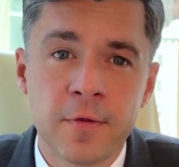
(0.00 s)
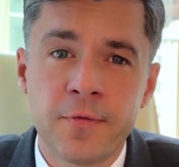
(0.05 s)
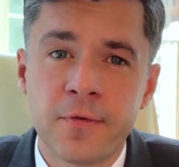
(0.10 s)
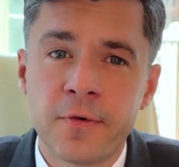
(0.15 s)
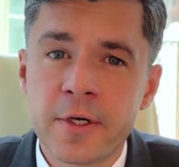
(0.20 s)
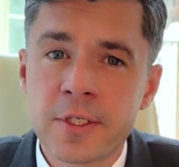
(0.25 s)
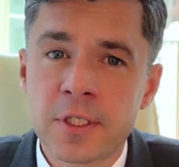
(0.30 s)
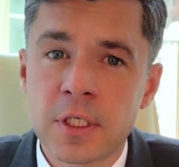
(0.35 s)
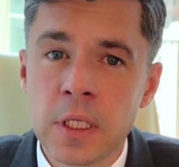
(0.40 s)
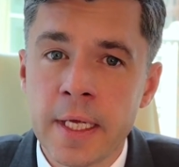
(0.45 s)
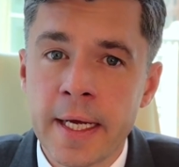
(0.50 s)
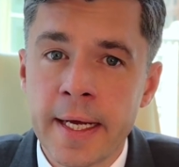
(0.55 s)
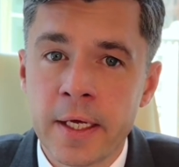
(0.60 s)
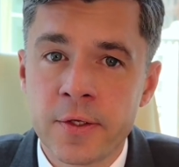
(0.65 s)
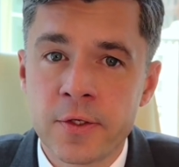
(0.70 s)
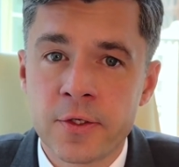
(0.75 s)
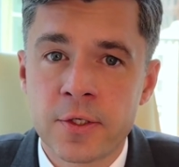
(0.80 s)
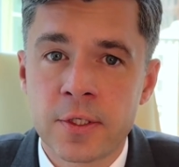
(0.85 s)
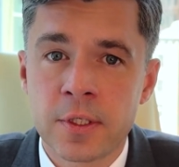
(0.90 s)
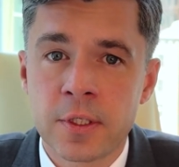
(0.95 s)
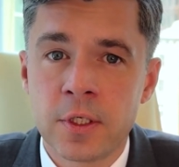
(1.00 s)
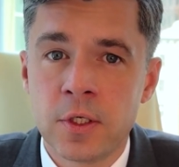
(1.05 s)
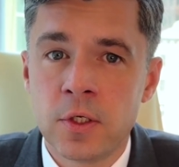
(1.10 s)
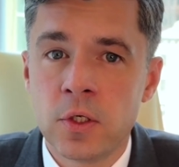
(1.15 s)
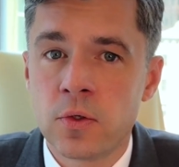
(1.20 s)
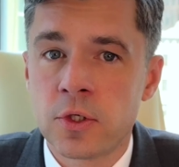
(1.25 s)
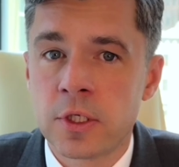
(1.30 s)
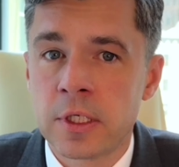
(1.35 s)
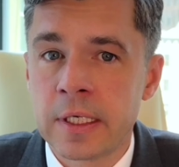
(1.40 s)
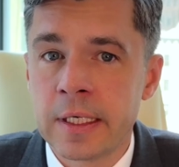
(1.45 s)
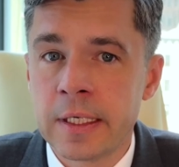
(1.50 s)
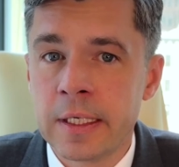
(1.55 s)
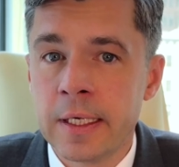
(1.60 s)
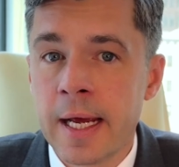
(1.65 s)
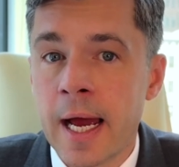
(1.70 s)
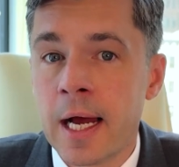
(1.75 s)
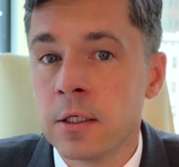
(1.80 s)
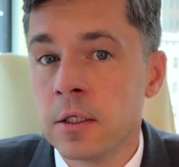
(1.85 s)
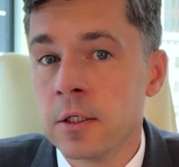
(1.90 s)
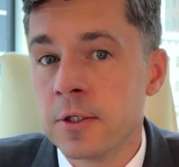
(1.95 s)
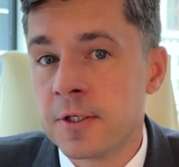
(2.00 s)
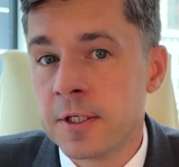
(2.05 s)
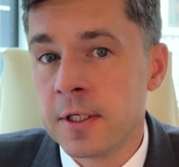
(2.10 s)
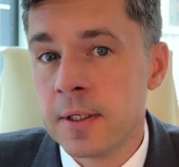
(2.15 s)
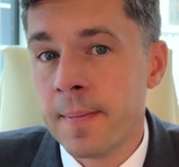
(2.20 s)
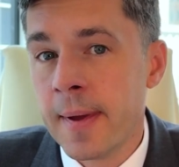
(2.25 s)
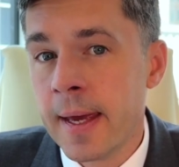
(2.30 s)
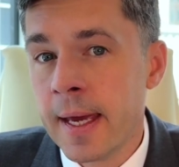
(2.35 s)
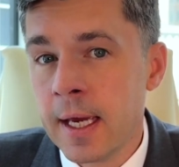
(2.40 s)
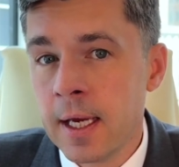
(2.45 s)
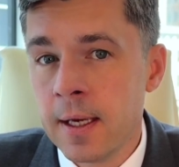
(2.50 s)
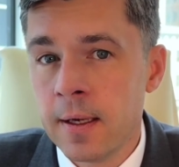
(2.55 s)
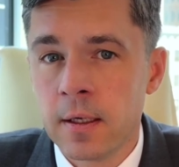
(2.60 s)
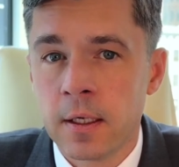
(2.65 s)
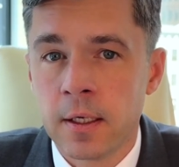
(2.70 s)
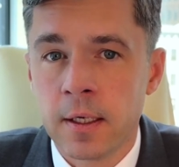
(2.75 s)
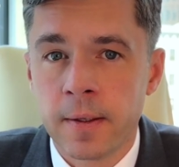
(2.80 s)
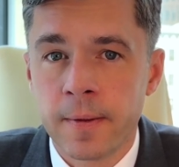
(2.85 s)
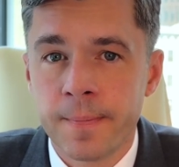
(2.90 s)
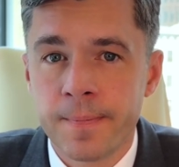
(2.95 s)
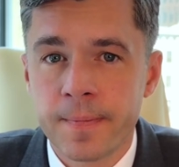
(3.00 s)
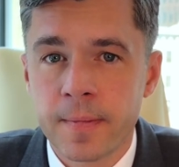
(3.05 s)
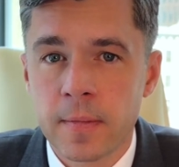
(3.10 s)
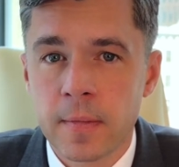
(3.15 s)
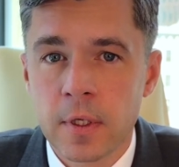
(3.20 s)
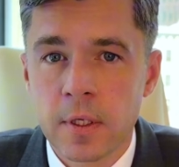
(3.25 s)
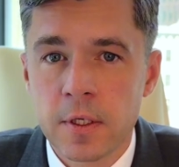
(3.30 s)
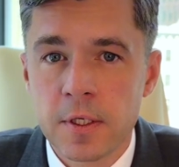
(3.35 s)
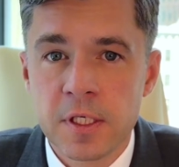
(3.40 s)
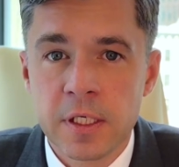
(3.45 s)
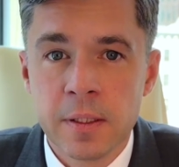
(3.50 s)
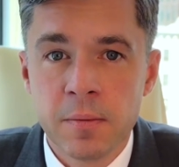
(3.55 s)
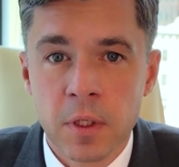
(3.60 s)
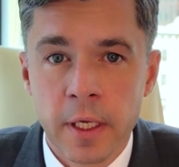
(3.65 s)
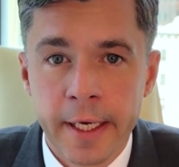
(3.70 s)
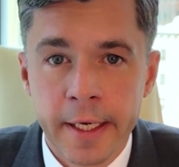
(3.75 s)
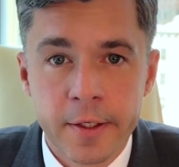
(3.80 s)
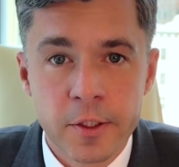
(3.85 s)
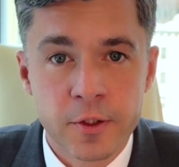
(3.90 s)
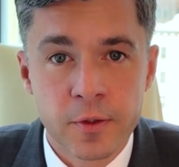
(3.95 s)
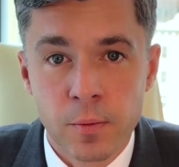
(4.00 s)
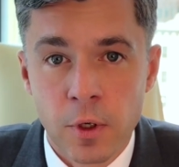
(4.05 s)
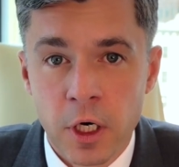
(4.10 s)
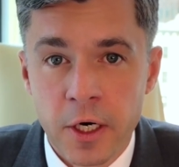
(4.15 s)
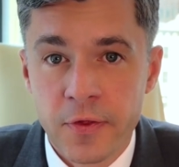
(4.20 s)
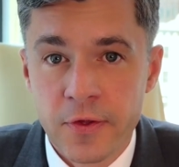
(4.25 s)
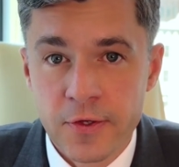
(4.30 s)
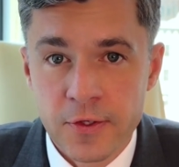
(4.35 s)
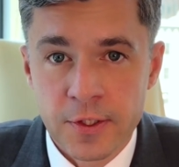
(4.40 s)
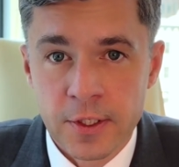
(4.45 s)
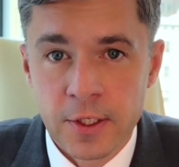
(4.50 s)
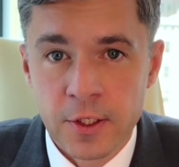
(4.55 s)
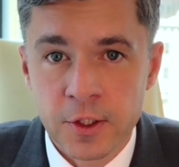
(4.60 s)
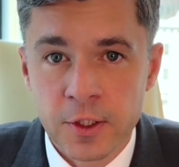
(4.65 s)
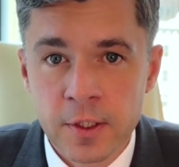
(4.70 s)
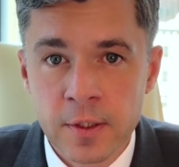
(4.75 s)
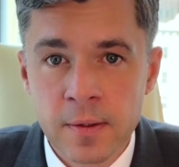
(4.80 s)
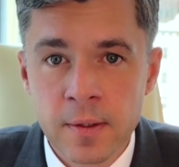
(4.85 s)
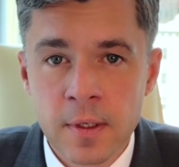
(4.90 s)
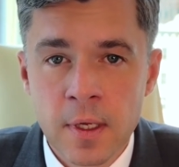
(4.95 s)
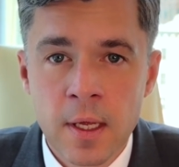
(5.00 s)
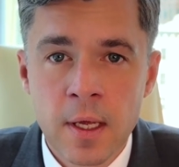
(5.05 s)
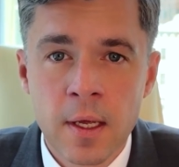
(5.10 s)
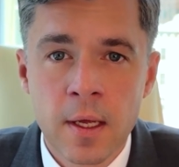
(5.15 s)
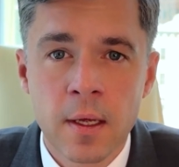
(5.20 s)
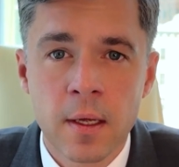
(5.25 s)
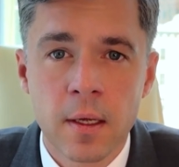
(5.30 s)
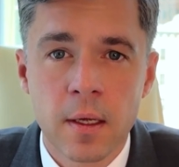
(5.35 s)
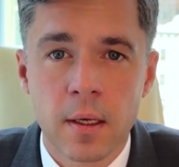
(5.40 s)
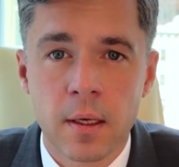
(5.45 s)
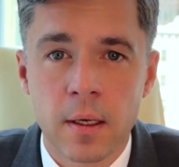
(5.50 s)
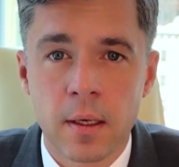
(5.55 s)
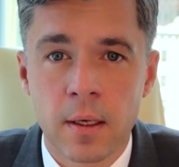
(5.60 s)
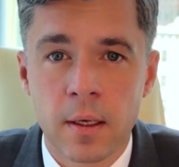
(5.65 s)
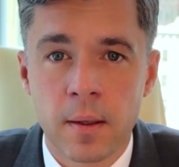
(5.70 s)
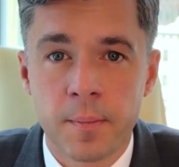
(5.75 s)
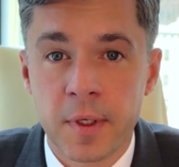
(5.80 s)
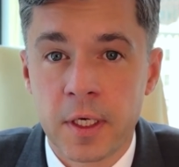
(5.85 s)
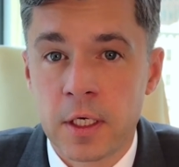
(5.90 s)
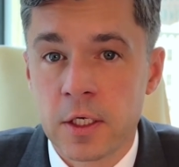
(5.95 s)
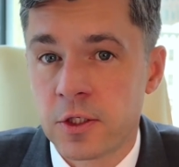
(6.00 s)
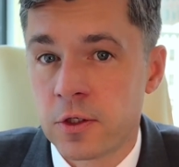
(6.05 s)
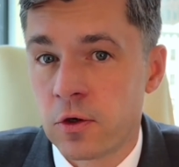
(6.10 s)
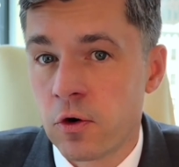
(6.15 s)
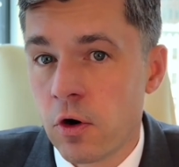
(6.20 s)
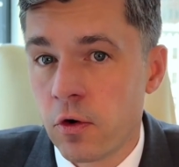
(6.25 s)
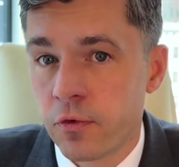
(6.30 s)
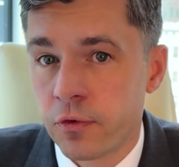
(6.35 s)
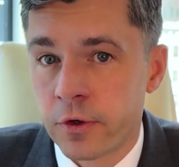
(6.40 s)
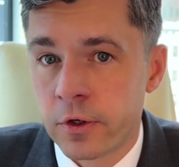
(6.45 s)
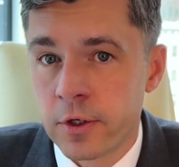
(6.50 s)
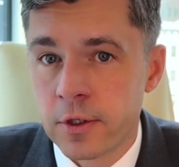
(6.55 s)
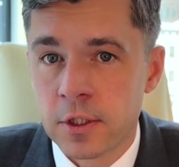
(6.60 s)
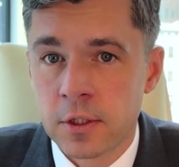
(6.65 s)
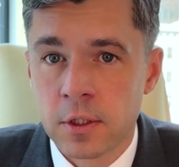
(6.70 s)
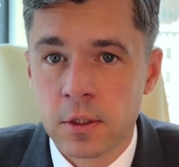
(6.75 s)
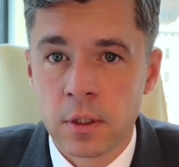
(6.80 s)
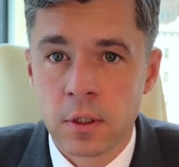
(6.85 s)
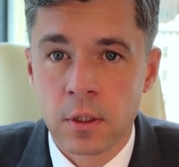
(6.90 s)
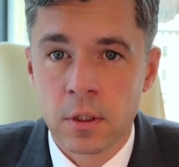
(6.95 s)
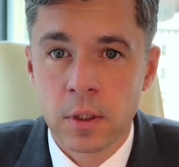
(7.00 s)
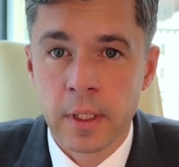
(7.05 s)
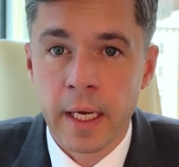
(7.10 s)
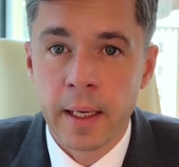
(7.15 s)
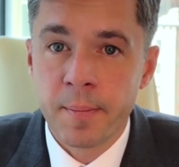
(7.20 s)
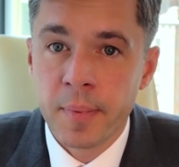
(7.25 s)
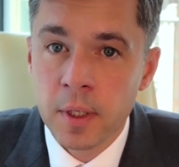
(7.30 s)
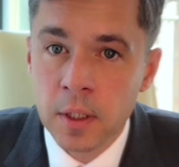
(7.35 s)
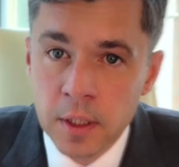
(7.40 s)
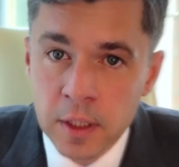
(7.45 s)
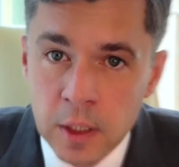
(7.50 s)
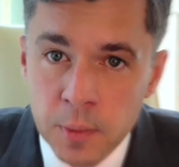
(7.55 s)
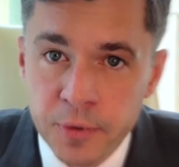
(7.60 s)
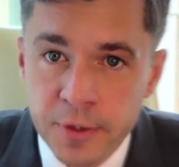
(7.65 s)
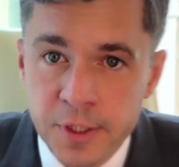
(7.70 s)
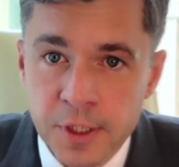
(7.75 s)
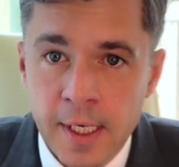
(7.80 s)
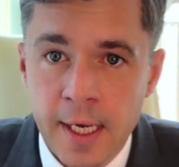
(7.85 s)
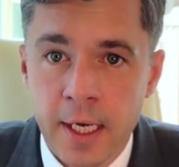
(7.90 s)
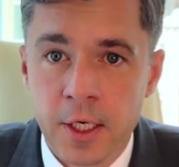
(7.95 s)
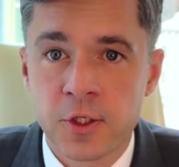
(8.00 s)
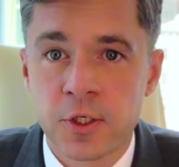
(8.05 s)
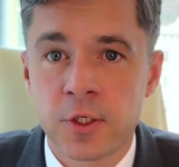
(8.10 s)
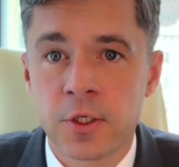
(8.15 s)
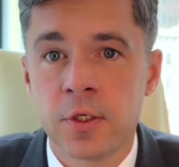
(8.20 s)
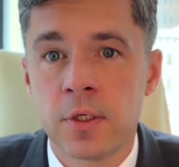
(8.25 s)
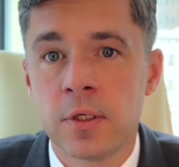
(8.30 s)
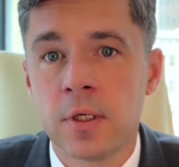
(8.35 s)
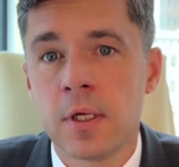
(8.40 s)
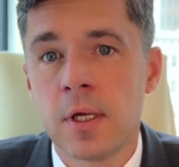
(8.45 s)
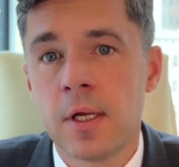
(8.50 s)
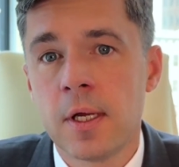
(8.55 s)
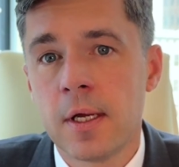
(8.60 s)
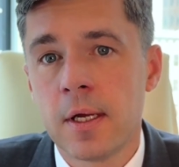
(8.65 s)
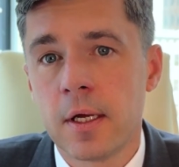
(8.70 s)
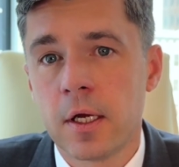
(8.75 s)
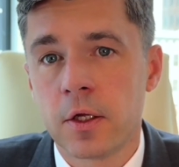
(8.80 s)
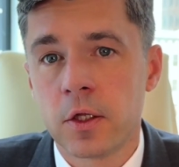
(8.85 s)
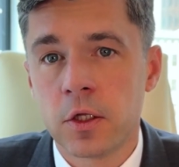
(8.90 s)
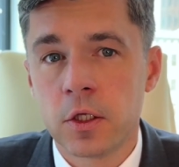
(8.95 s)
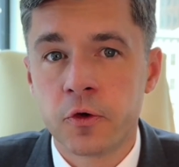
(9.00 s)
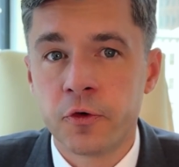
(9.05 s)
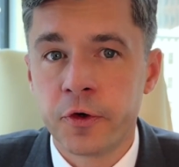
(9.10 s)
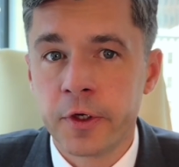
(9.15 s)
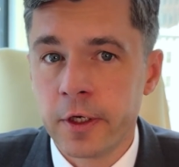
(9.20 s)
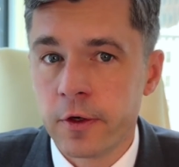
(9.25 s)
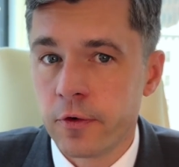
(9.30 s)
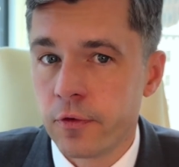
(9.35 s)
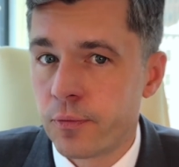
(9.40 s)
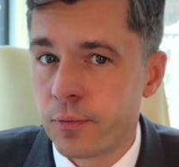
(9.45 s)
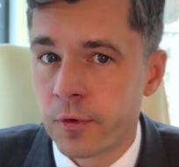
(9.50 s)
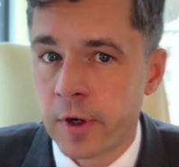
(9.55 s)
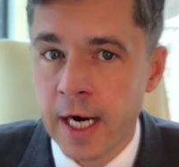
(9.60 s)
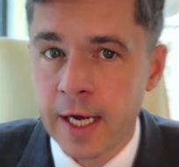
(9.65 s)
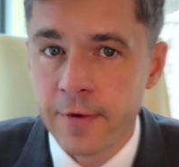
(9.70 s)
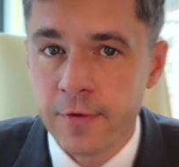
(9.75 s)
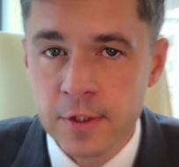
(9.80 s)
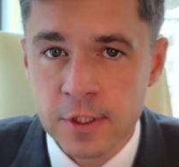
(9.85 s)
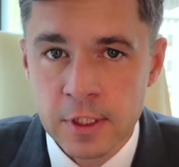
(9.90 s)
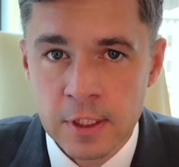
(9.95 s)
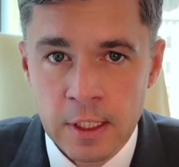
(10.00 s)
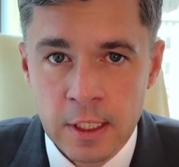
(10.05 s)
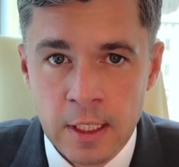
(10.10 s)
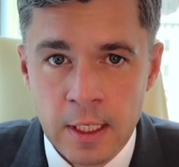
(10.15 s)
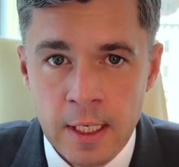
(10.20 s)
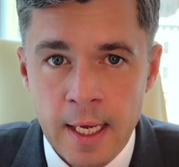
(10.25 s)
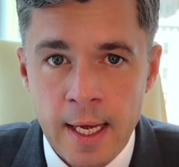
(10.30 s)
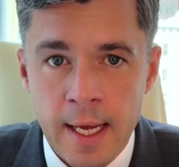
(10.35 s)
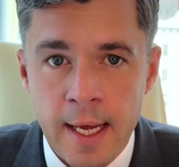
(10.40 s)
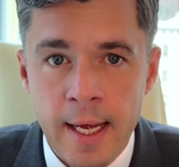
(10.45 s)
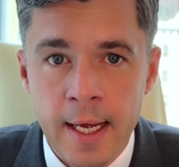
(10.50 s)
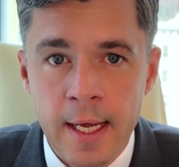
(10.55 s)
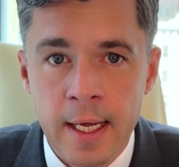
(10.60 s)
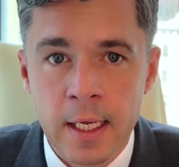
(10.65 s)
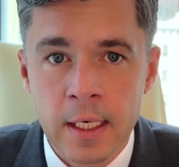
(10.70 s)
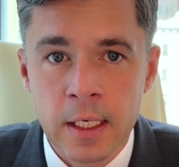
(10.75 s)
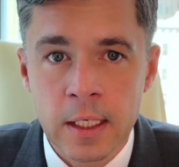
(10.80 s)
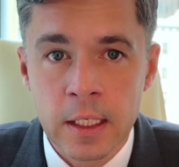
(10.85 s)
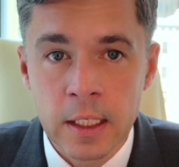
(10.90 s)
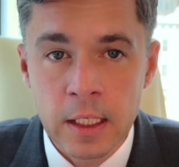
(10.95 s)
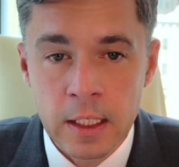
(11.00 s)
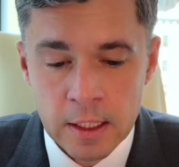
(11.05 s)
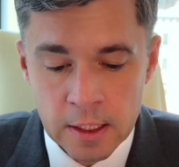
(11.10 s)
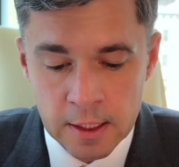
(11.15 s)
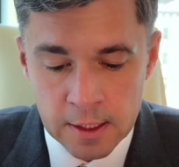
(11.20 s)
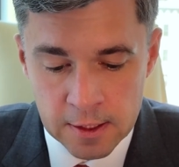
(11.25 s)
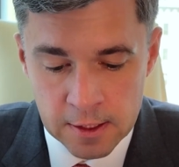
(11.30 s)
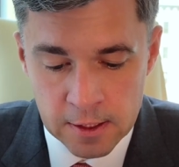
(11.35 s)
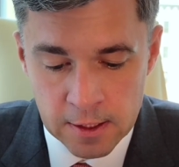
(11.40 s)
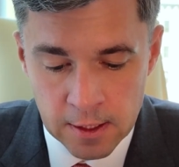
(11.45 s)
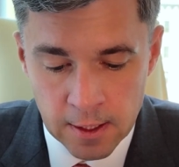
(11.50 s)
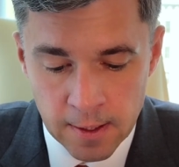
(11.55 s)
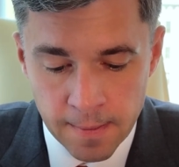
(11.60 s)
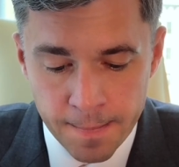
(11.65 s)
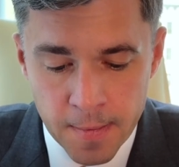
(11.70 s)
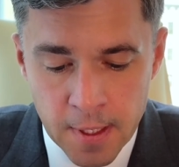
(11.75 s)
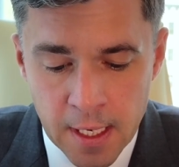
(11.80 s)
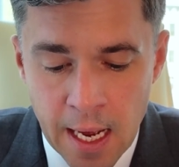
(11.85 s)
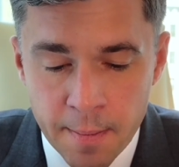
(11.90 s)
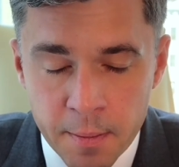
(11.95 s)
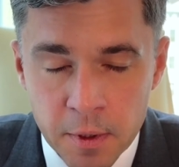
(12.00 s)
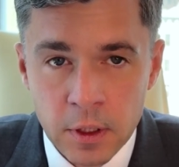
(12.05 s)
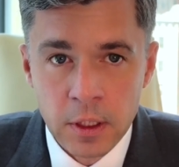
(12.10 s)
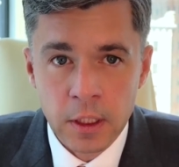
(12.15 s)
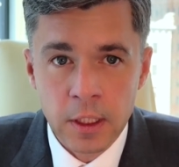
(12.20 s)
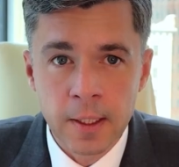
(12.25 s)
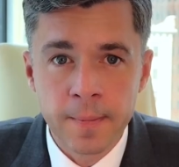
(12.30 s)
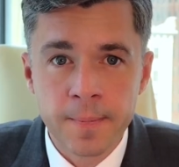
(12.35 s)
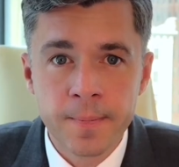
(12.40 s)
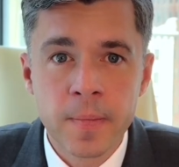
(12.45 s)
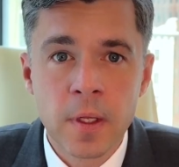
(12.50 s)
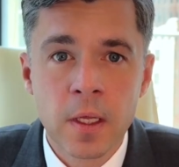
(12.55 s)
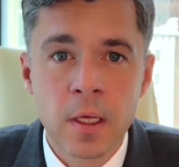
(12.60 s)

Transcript: At first glance, using an LLC may seem like a smart decision because it offers liability protection, a degree of privacy, and is commonly